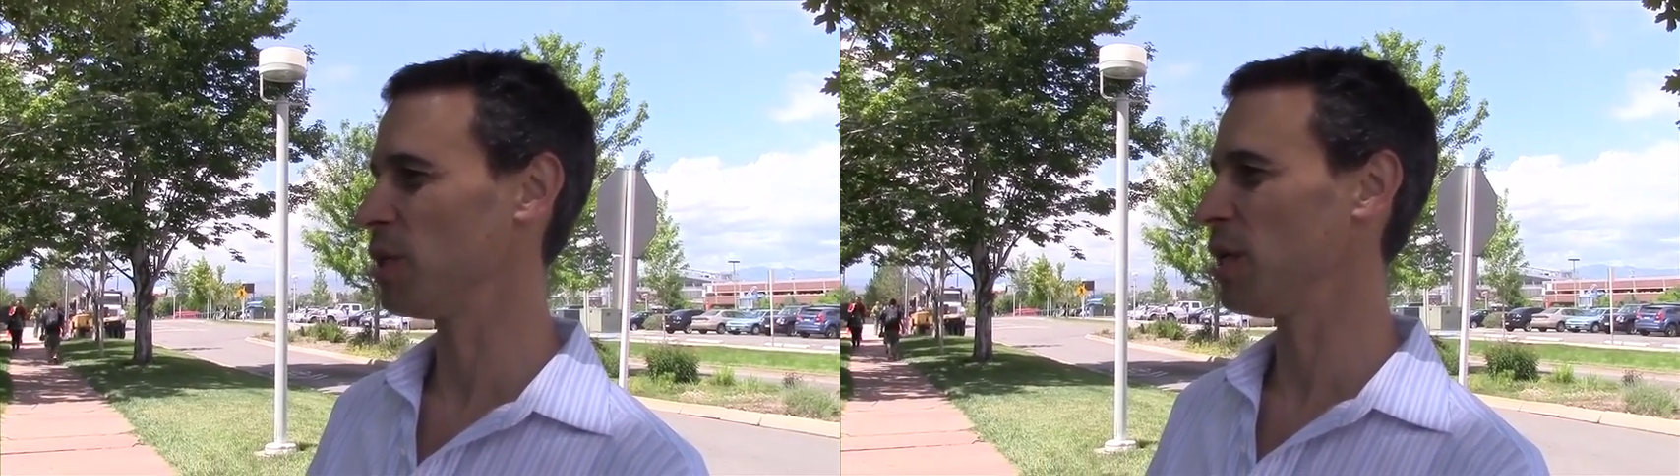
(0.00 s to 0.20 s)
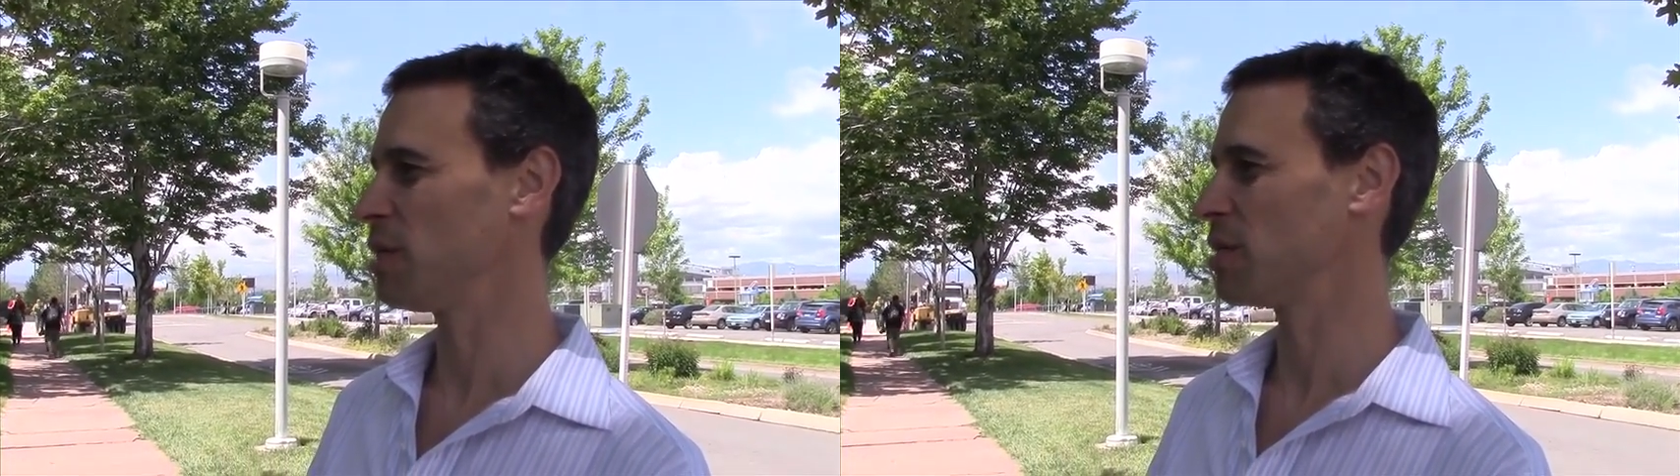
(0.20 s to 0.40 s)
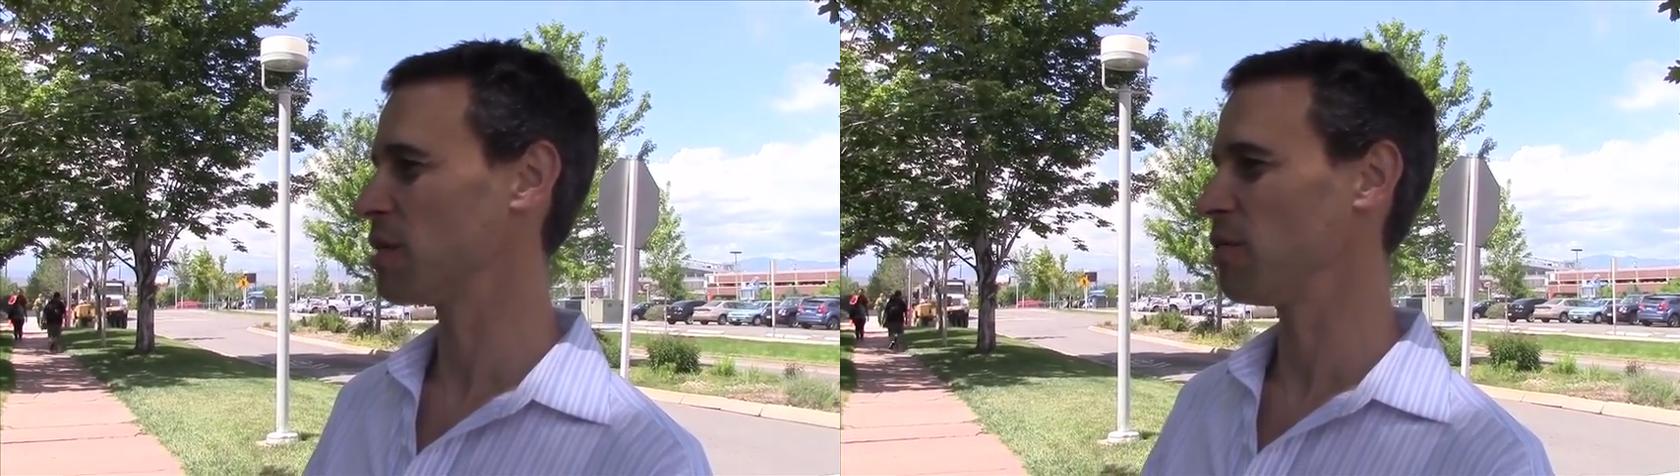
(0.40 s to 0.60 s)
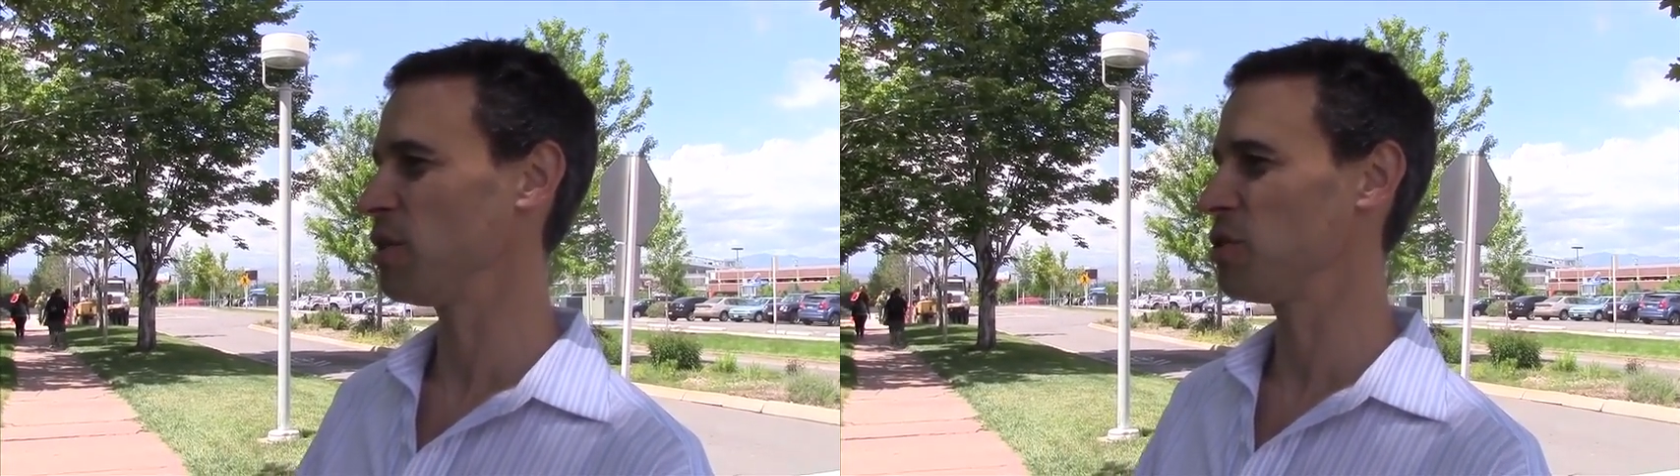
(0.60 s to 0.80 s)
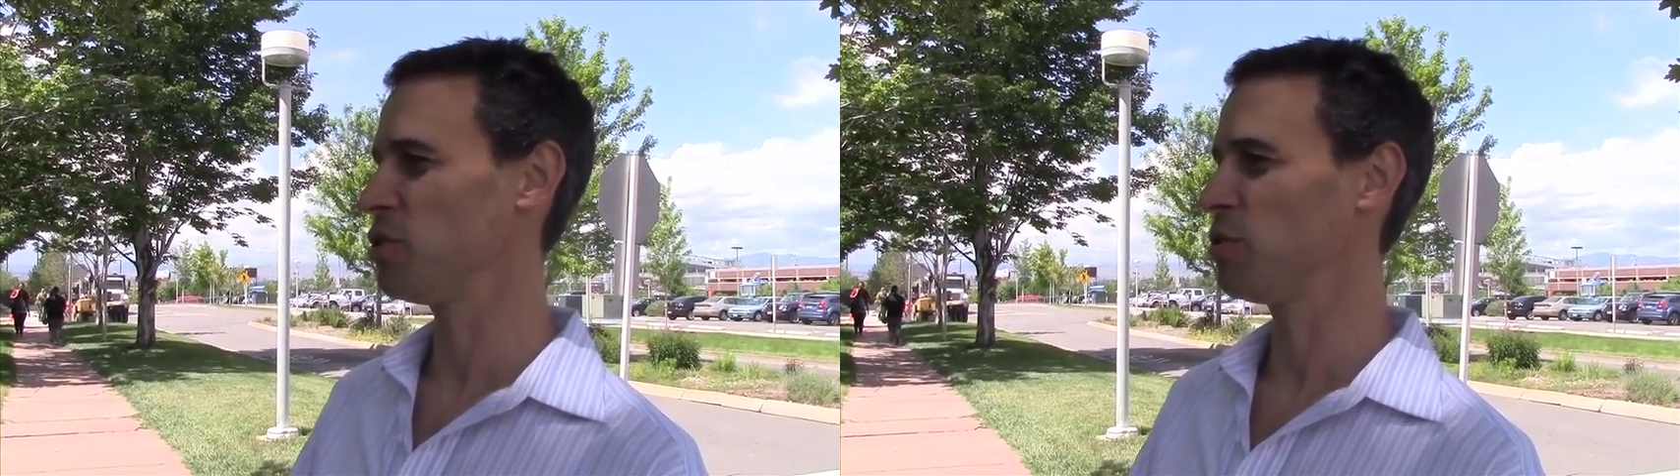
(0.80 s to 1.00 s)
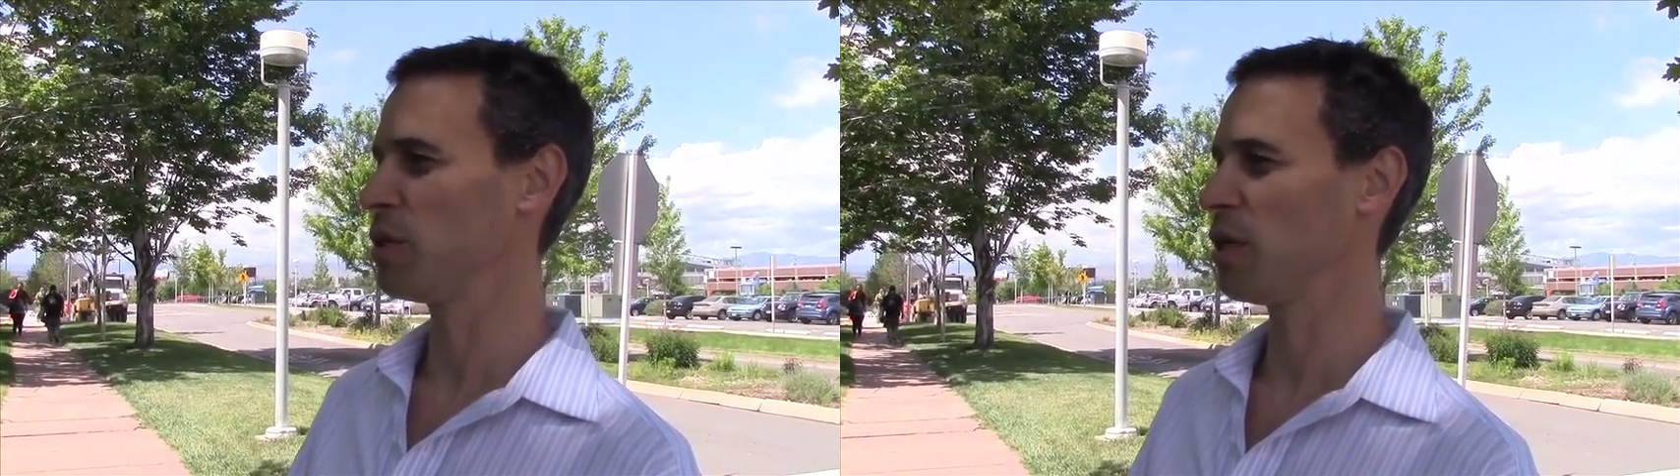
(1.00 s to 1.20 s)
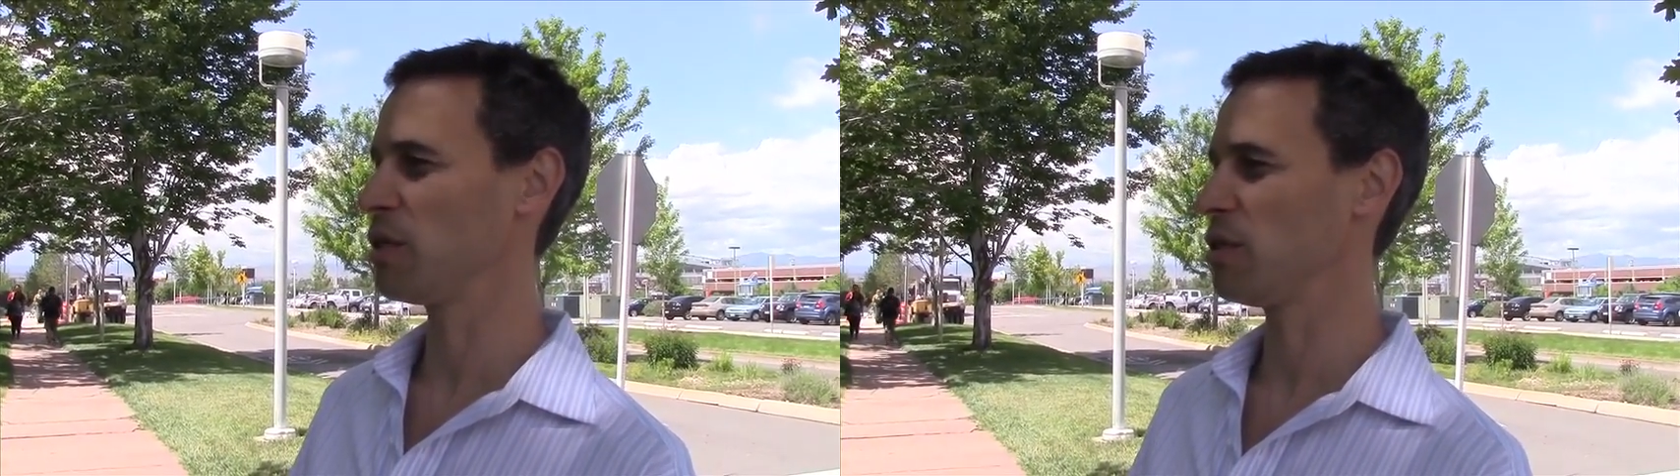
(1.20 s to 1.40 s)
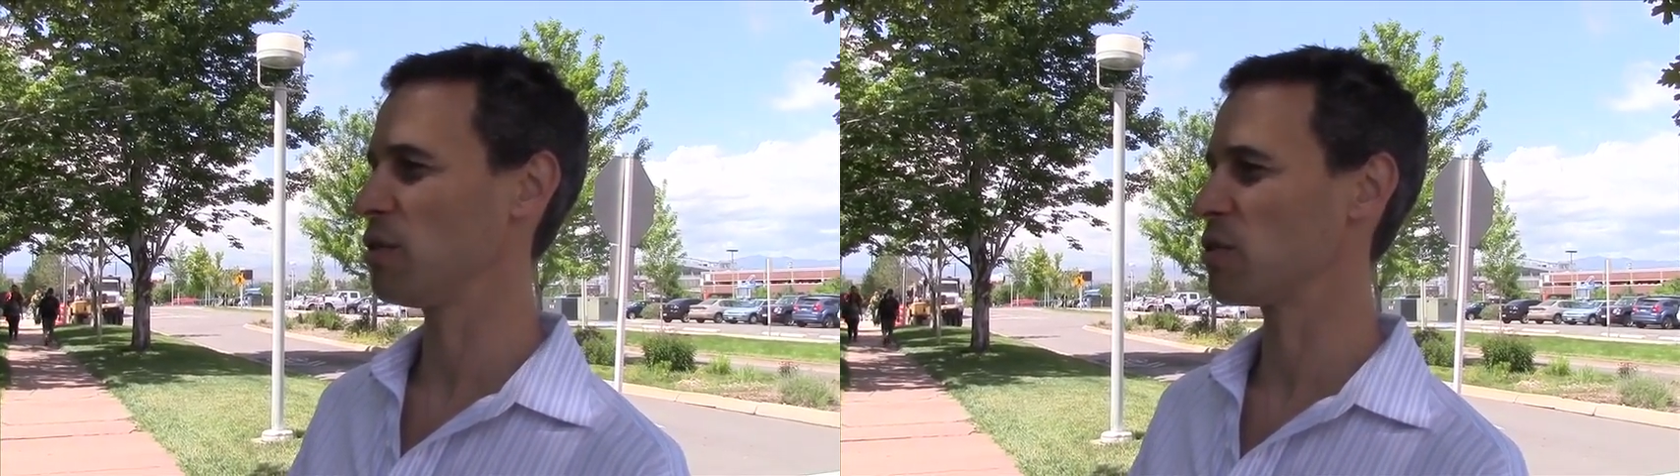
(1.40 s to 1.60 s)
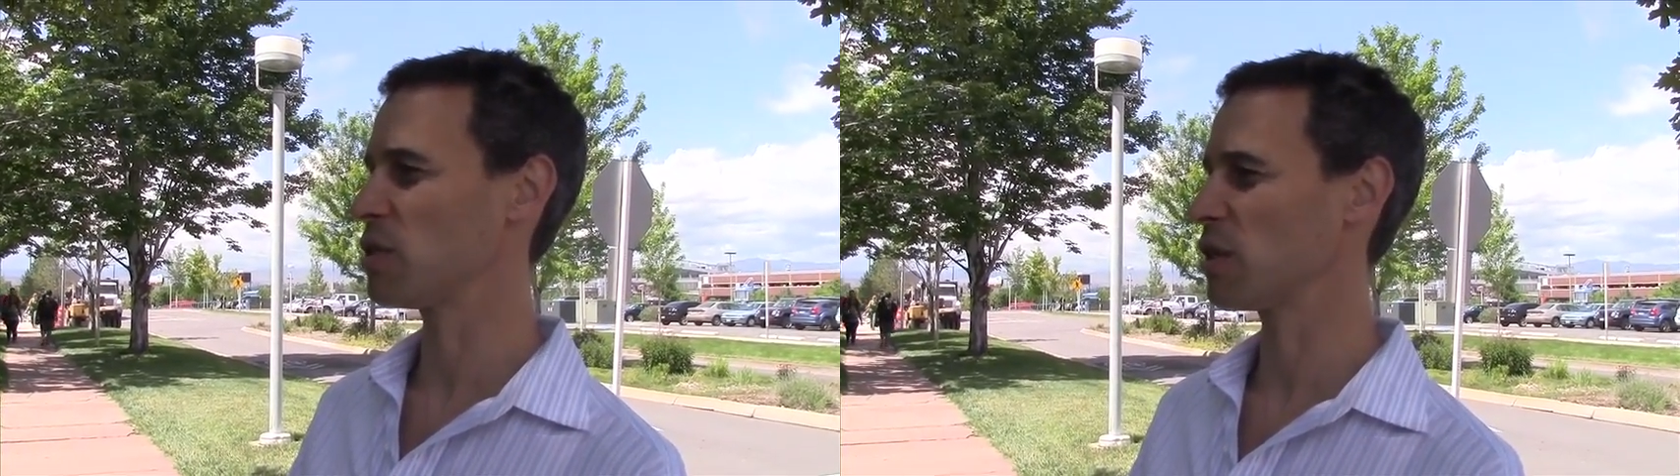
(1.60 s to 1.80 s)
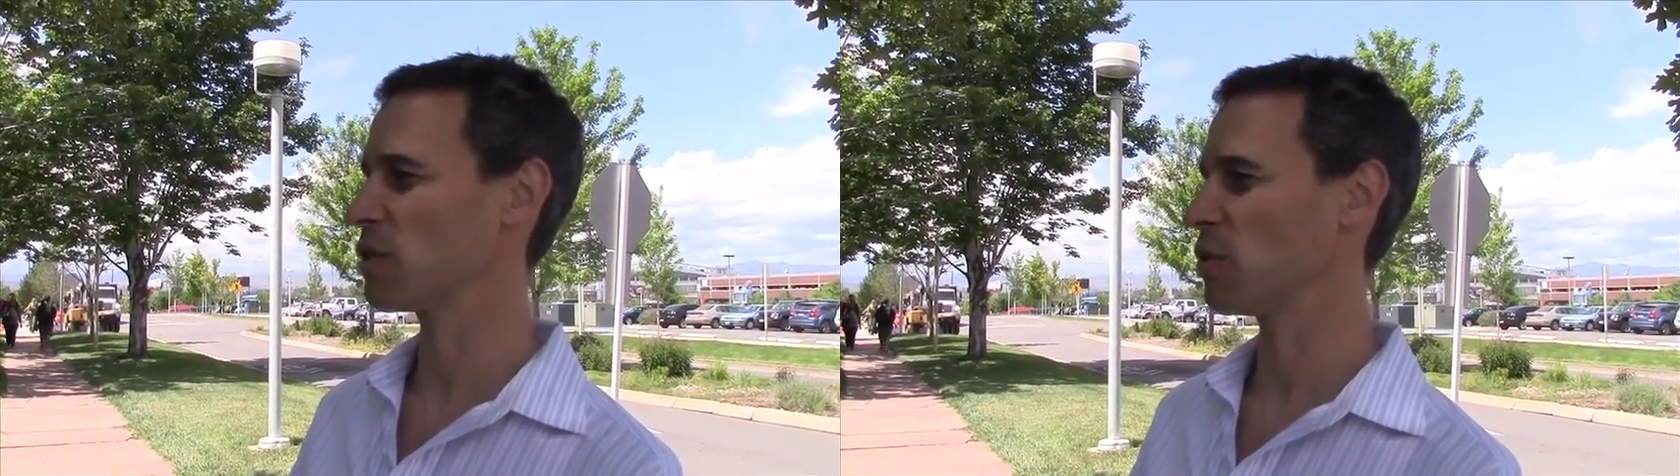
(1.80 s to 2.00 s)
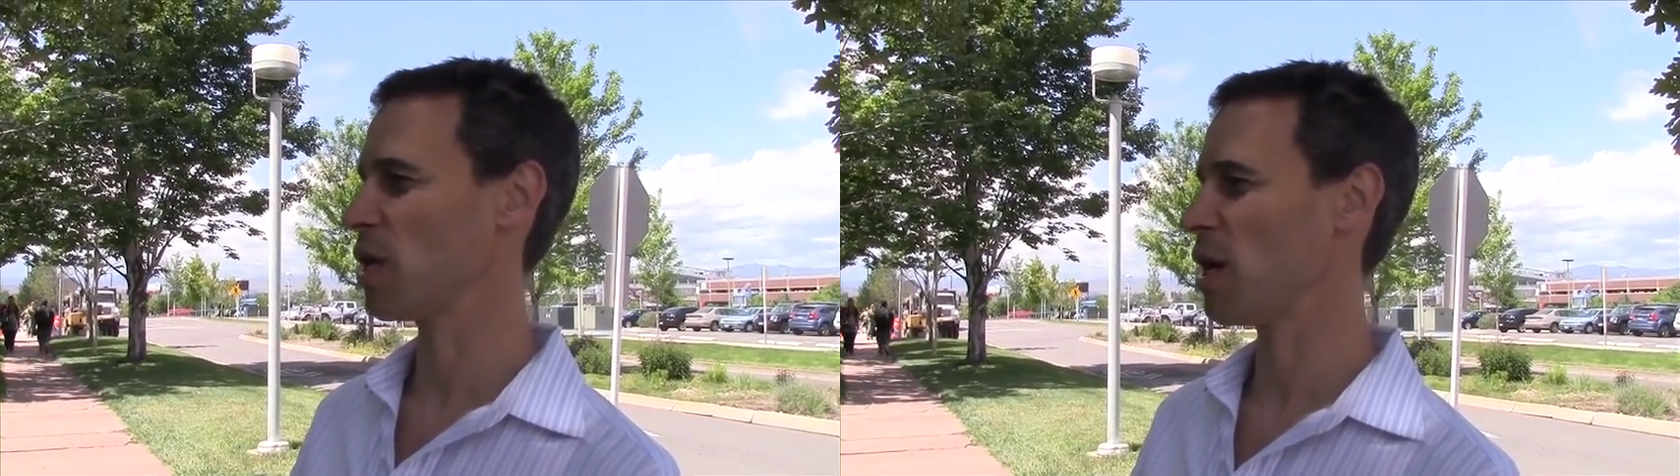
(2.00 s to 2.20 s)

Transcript: 1872 and 1906 when the